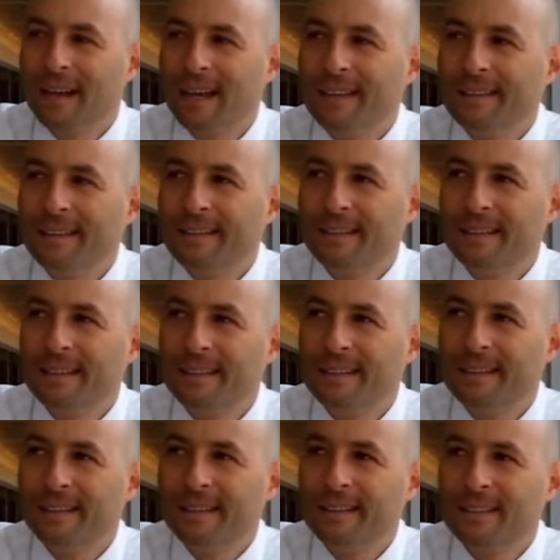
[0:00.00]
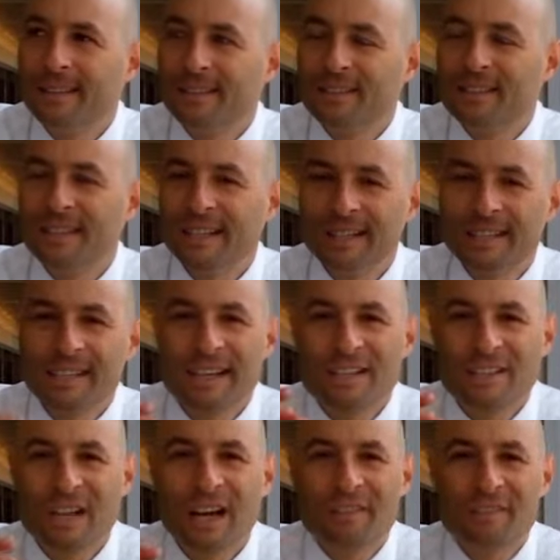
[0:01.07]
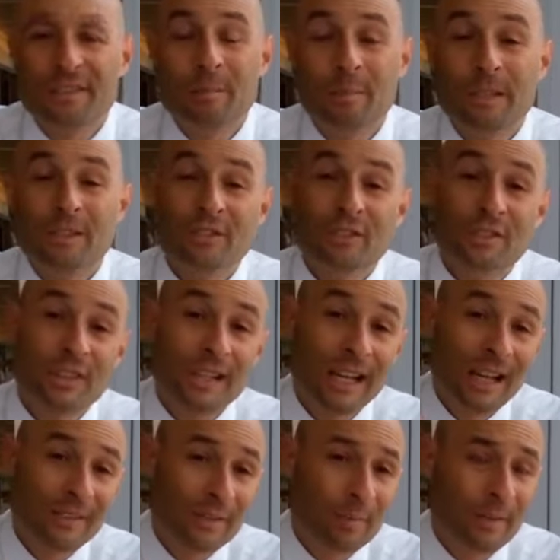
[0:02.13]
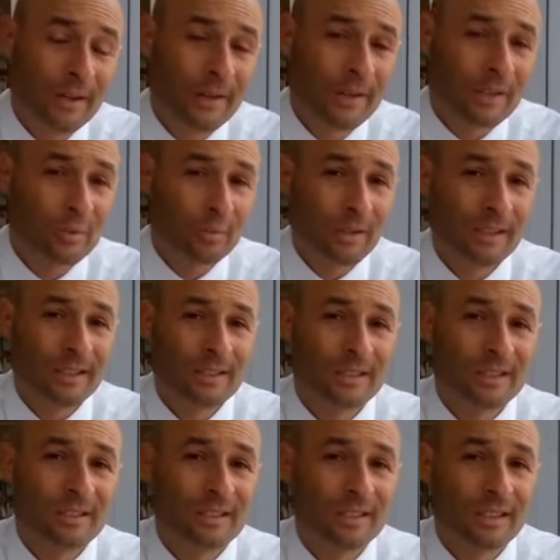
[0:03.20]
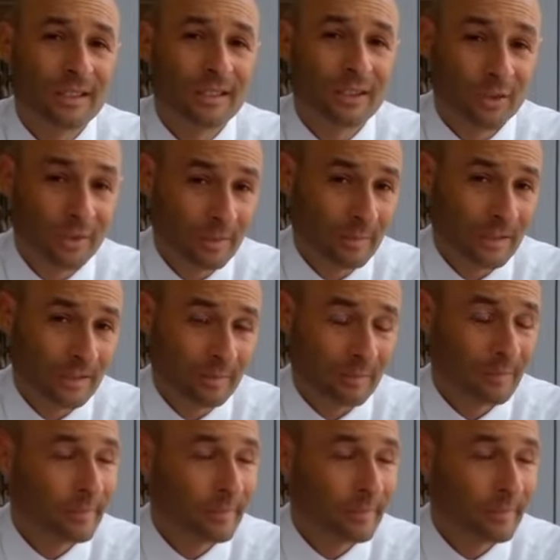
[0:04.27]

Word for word: And to take the edge off of it means you're gonna have a better experience in the treatment.